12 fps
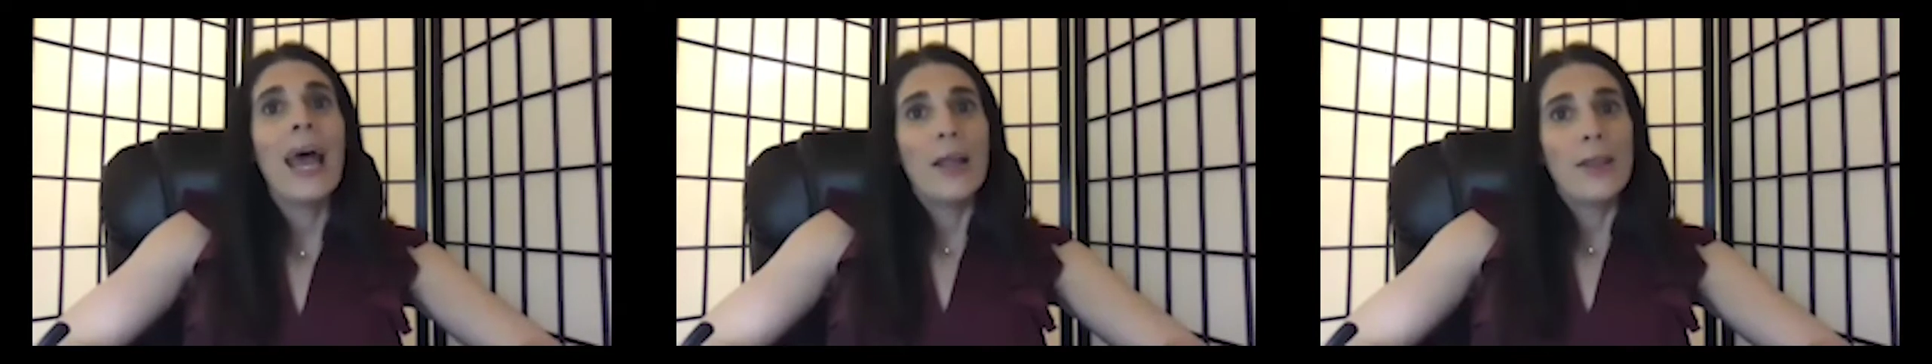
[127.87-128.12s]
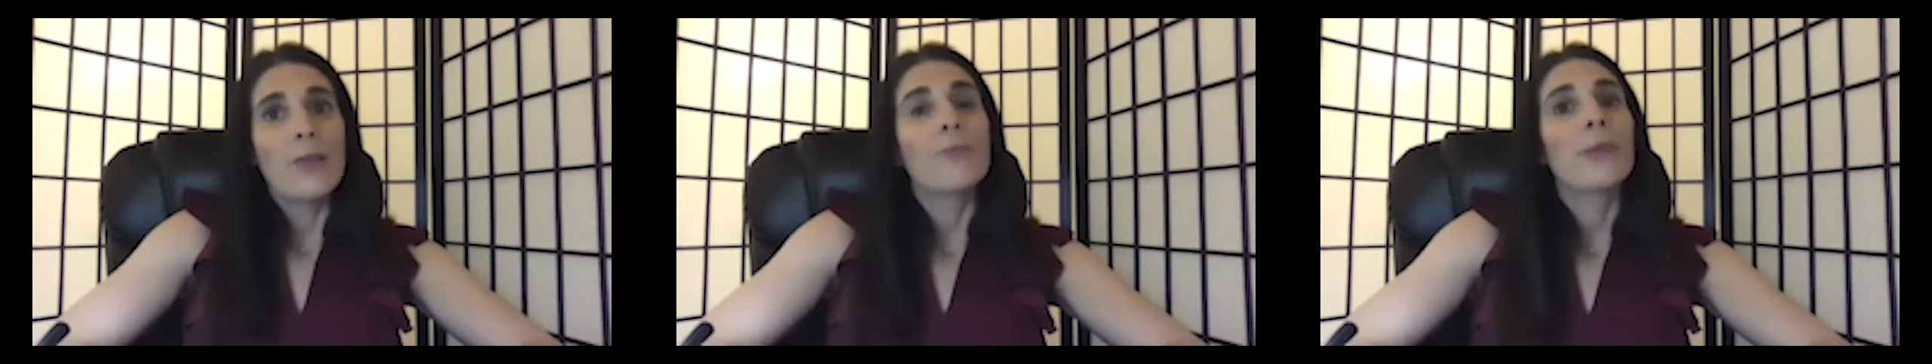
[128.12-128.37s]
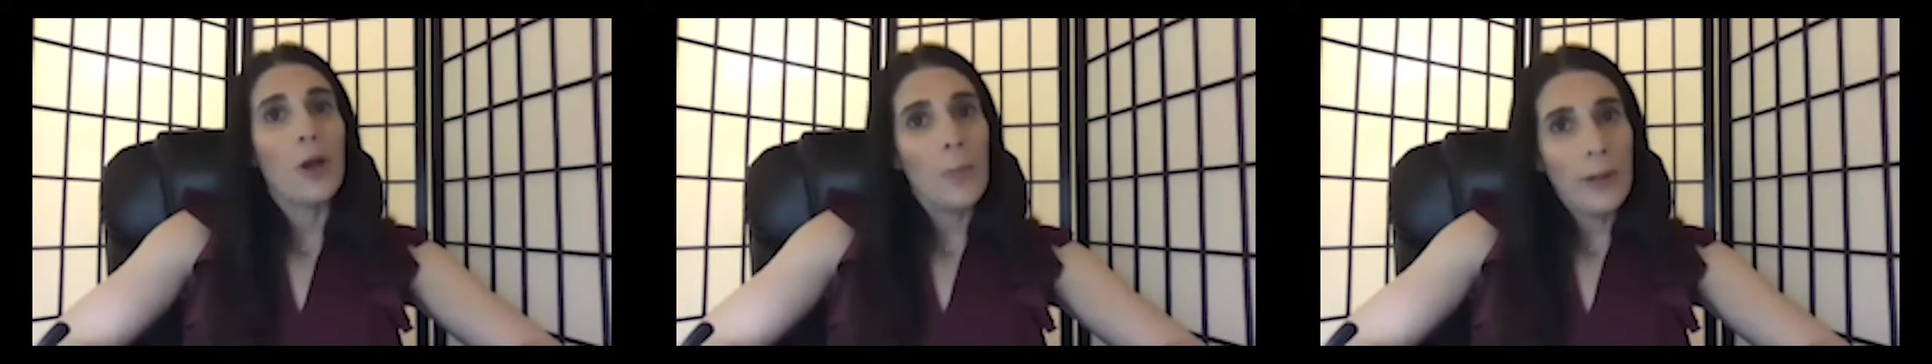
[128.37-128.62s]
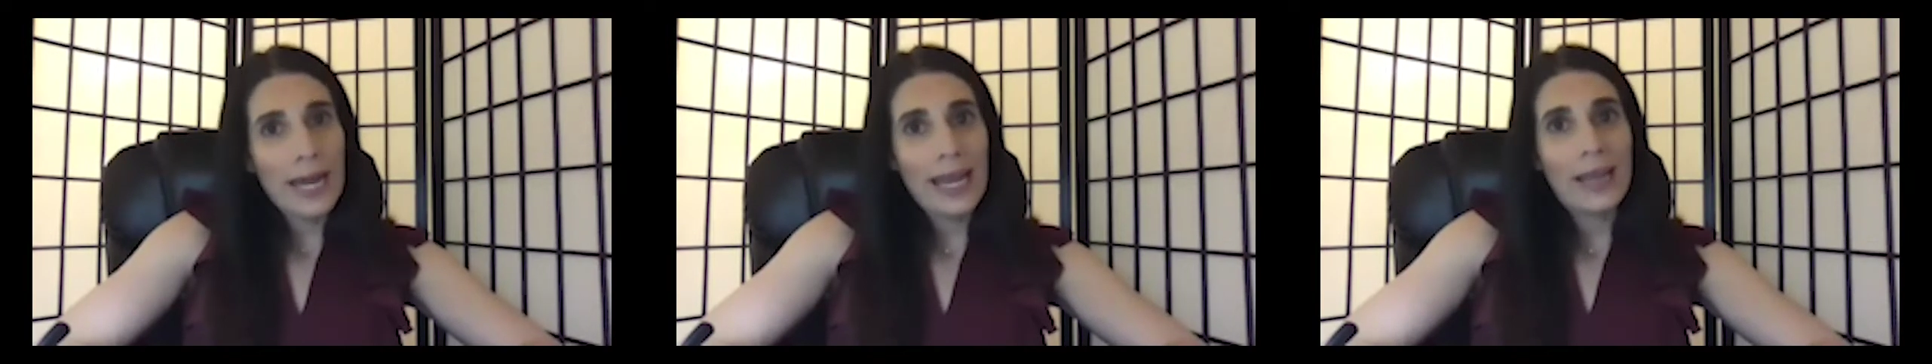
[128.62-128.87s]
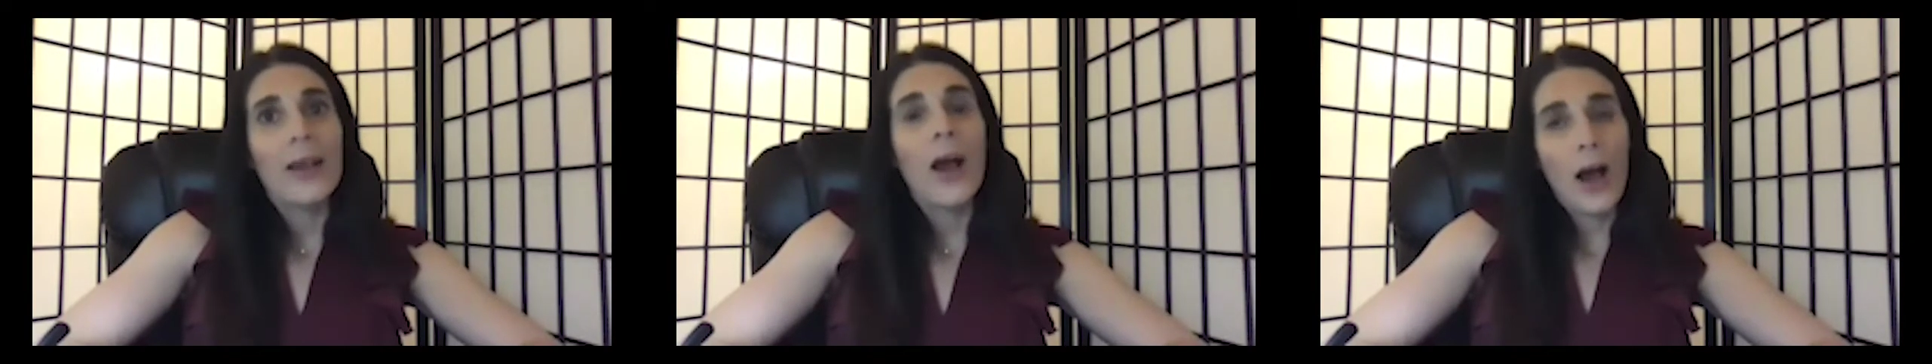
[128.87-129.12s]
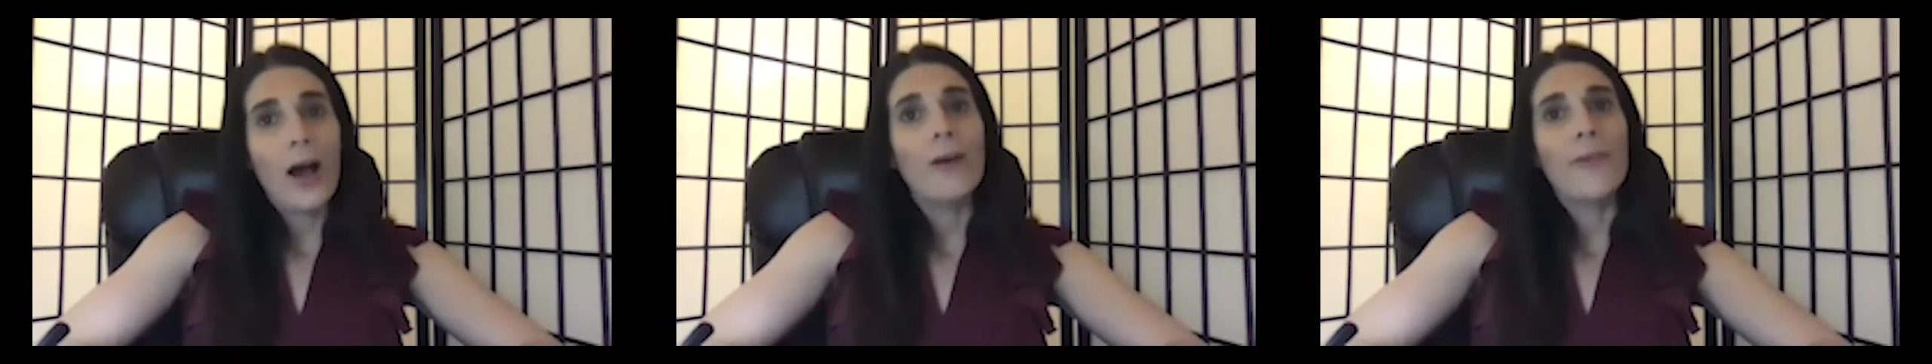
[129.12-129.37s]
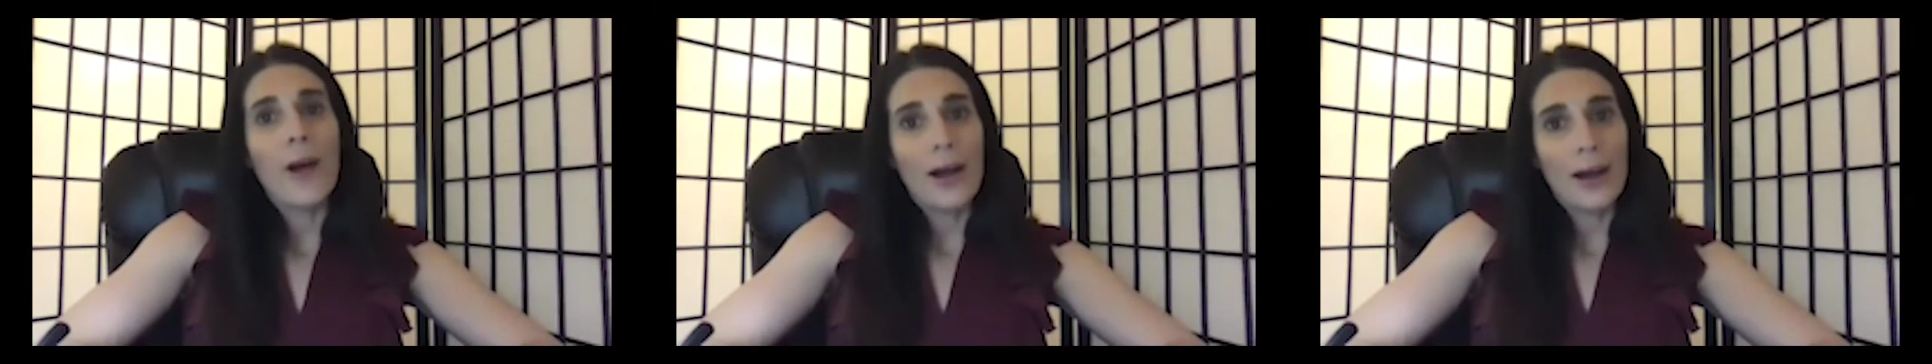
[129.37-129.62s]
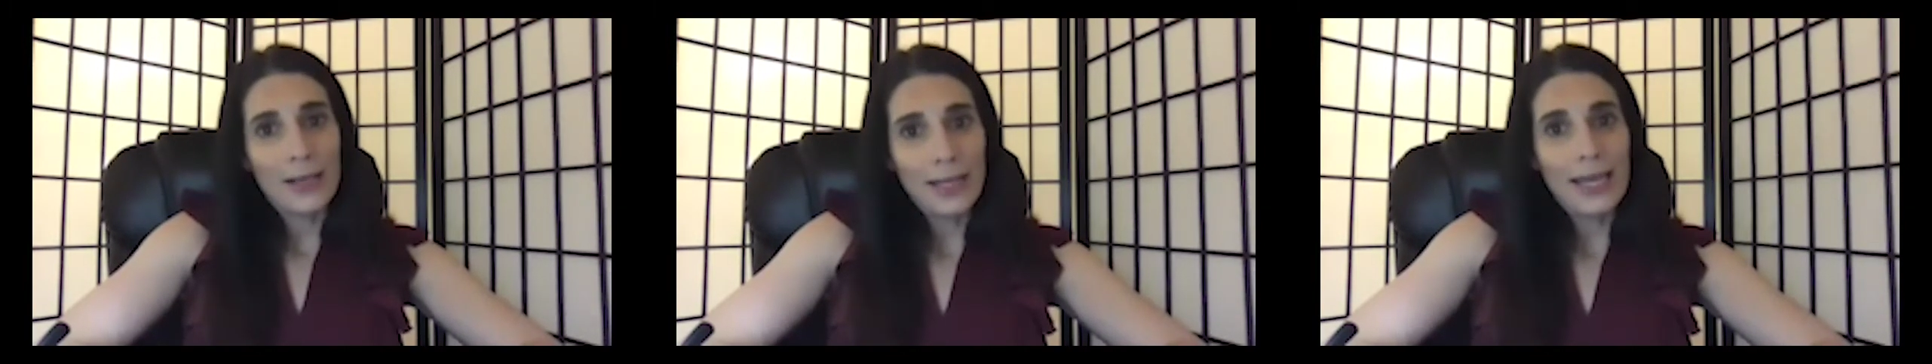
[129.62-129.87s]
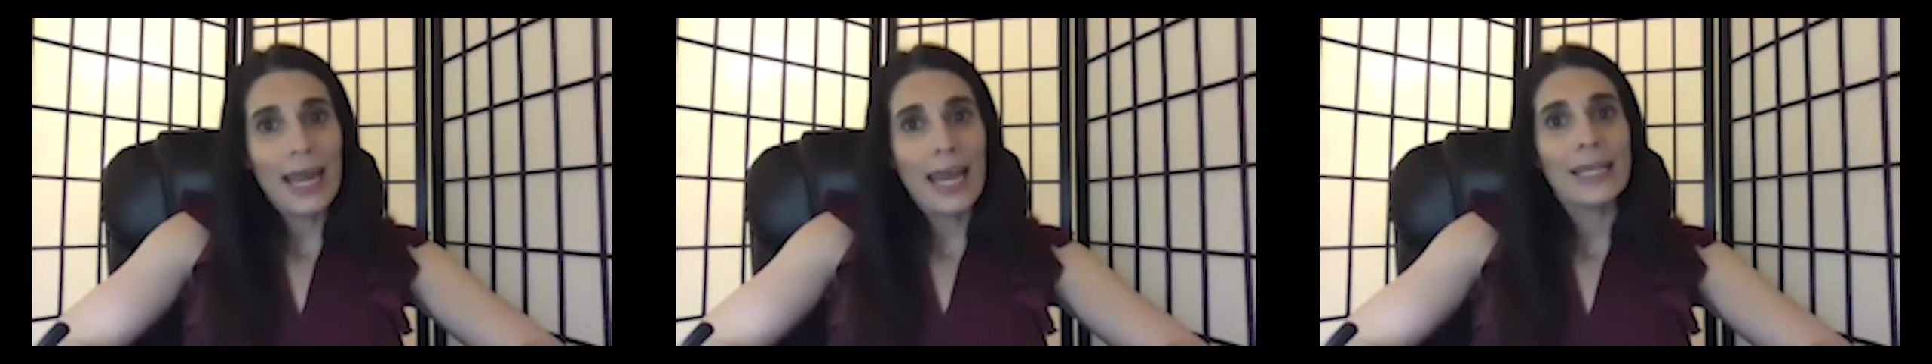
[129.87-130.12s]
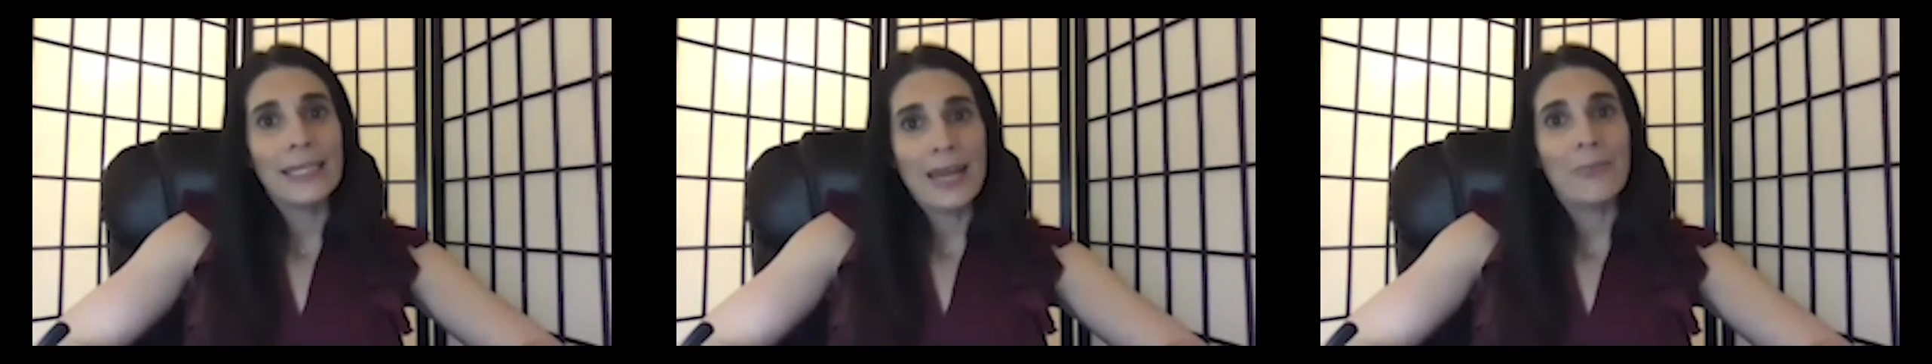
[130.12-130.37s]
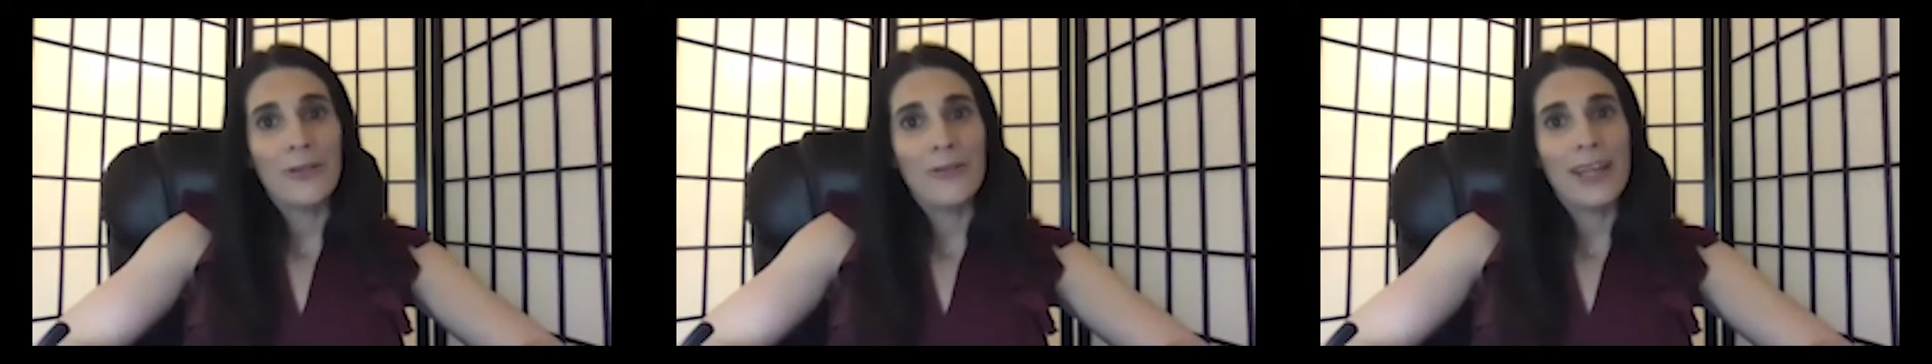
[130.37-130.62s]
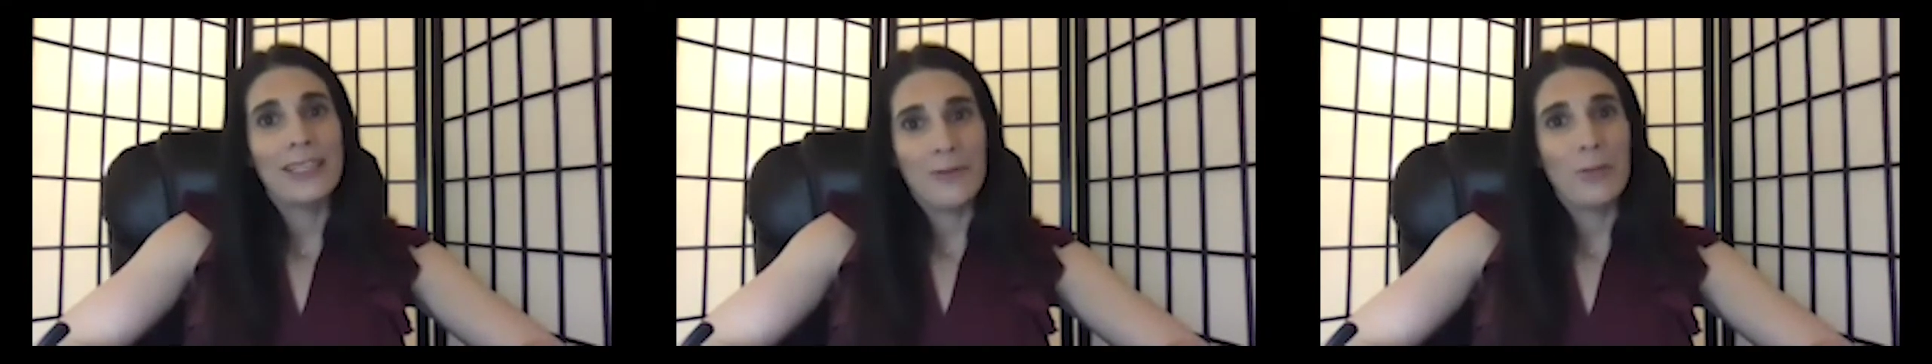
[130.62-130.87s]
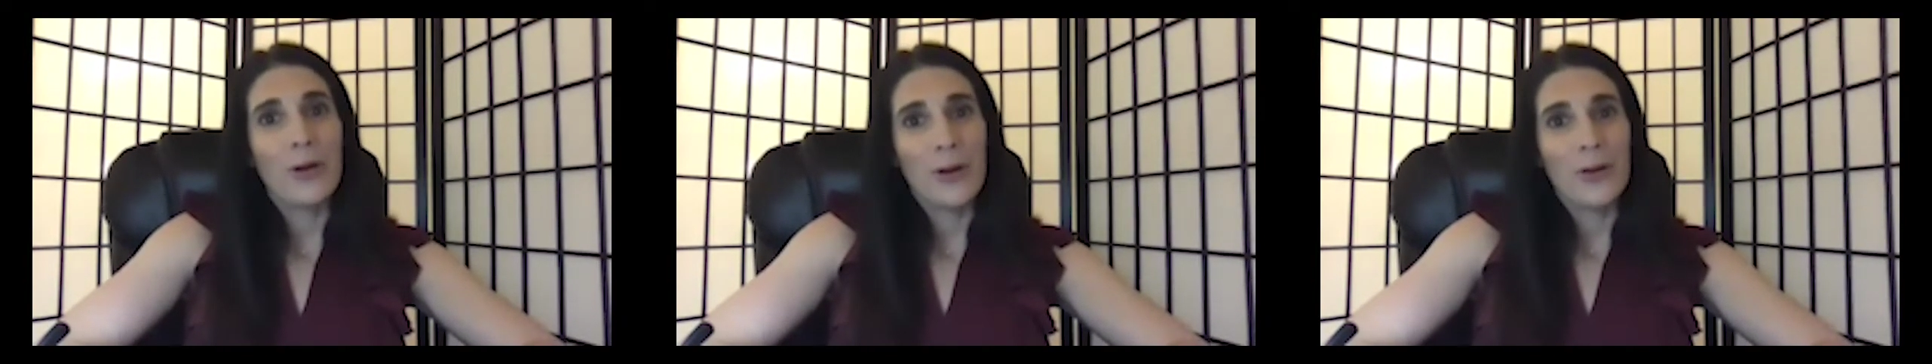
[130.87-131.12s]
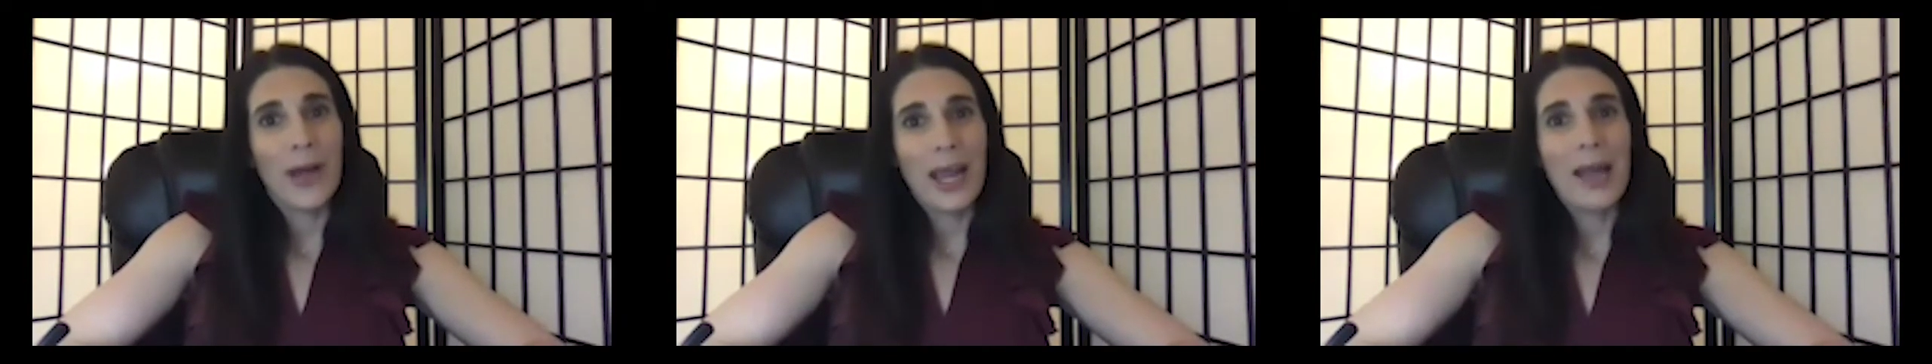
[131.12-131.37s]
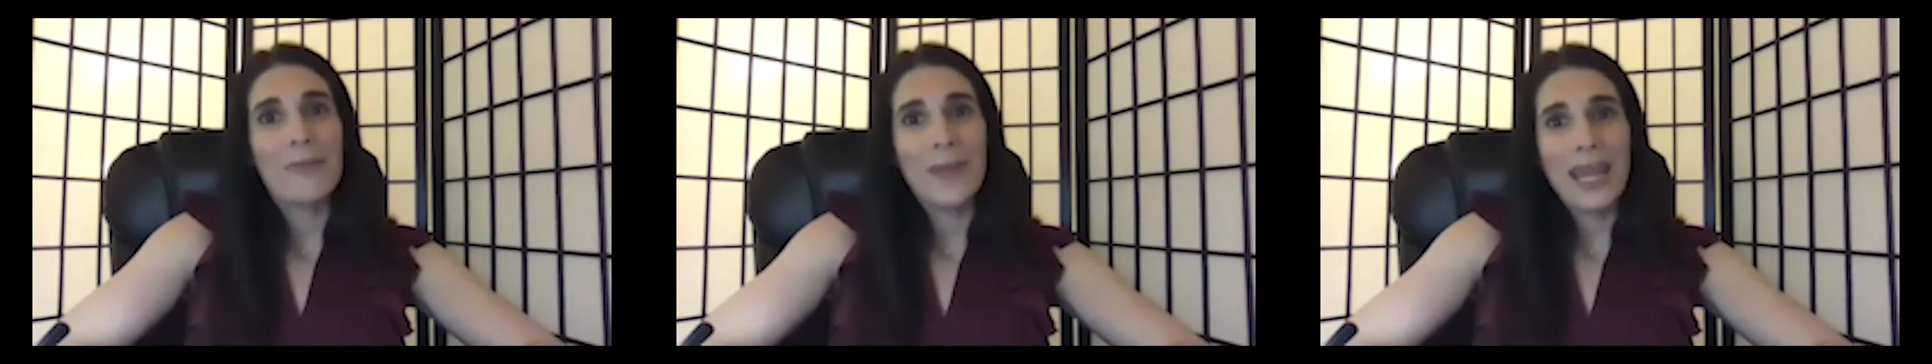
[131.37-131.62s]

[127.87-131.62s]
the reopening of our clinics and preventive program